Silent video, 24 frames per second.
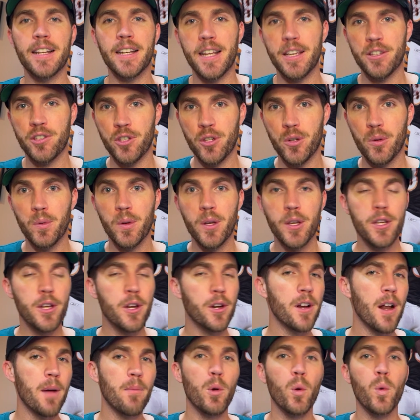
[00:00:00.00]
issue.
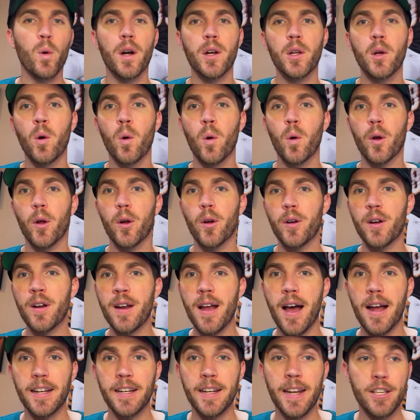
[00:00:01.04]
Your number one corner,
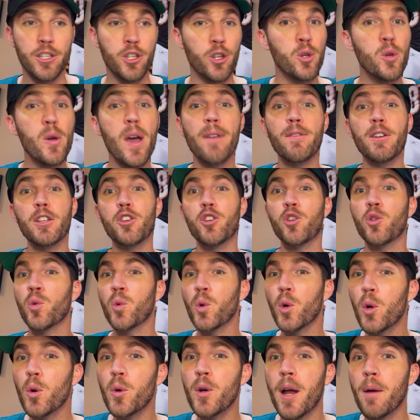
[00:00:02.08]
not an issue. You have a
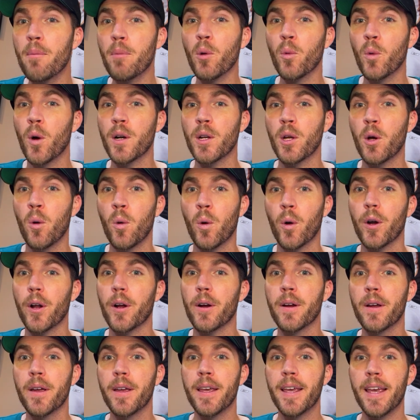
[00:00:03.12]
true number one
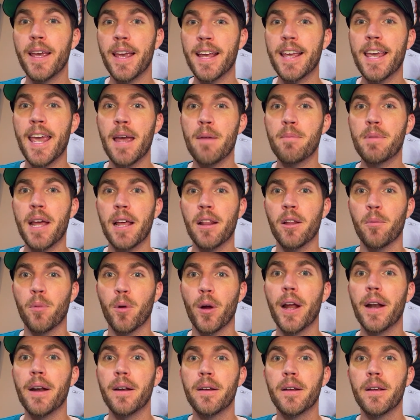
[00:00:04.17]
corner in Cam
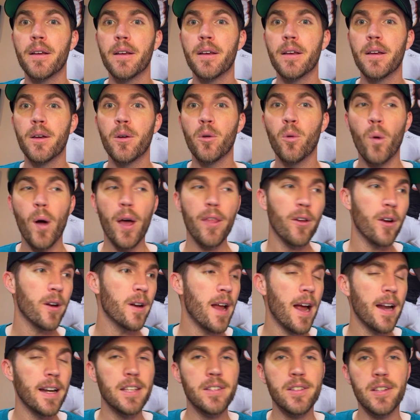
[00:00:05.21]
Taylor-Britt. Whether or
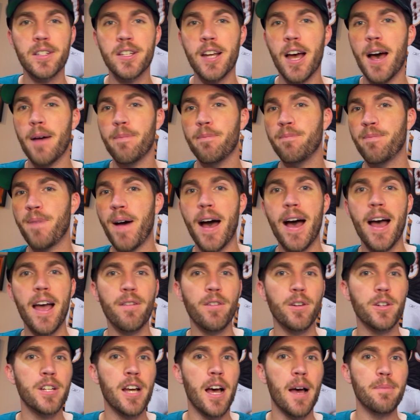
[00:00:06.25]
not he's a top 5
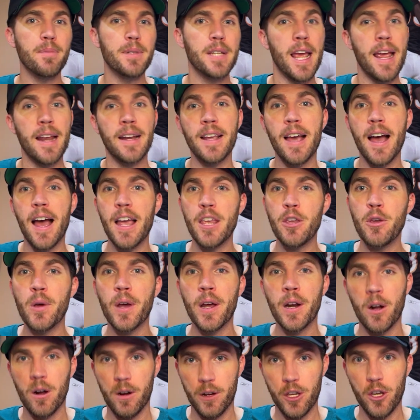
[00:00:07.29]
or top 10 guy, you
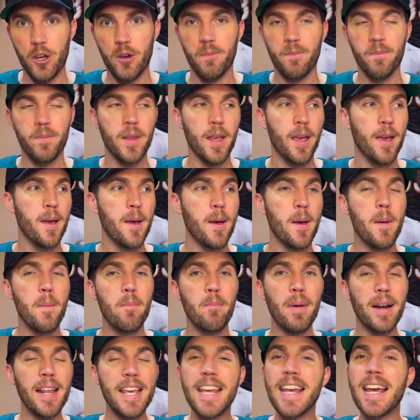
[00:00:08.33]
can argue.
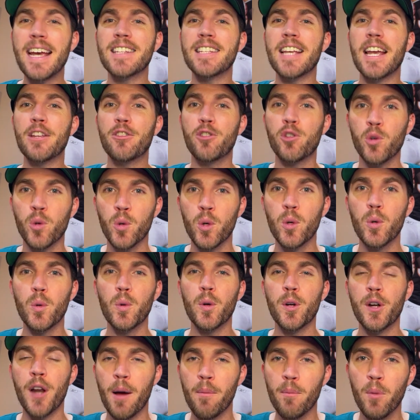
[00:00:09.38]
But he is a true
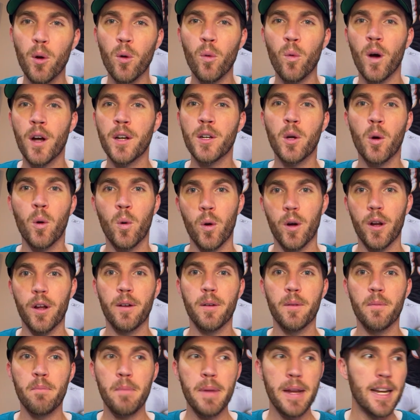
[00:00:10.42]
number one corner,
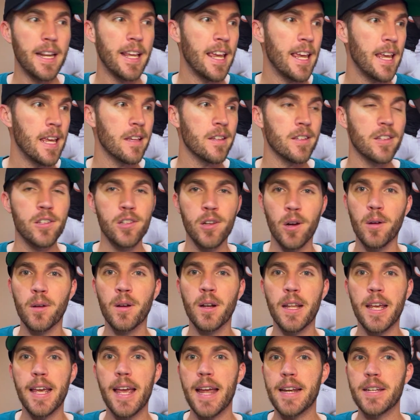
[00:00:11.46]
meaning he is
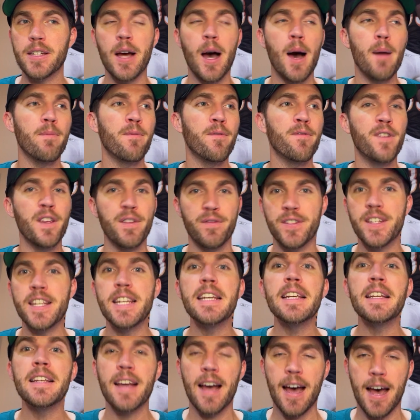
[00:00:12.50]
certainly a top
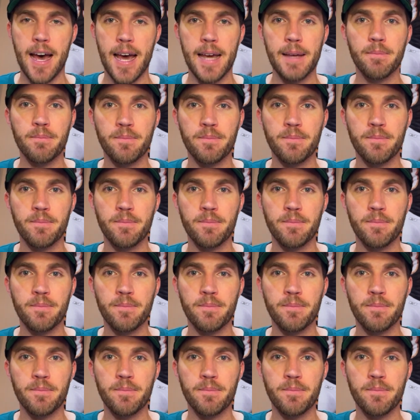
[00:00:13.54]
15 guy.